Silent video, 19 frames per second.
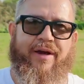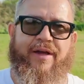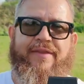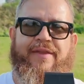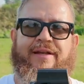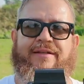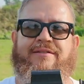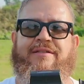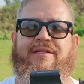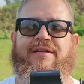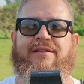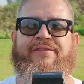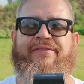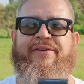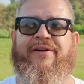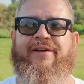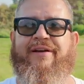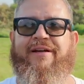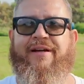add that stuff
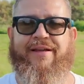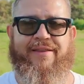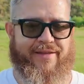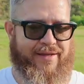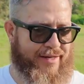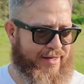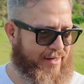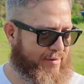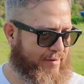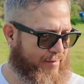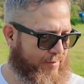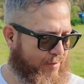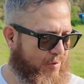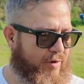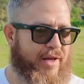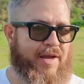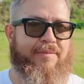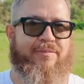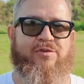and then
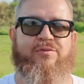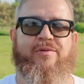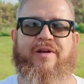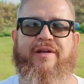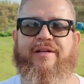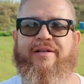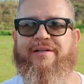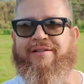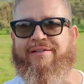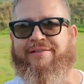we'll keep shooting.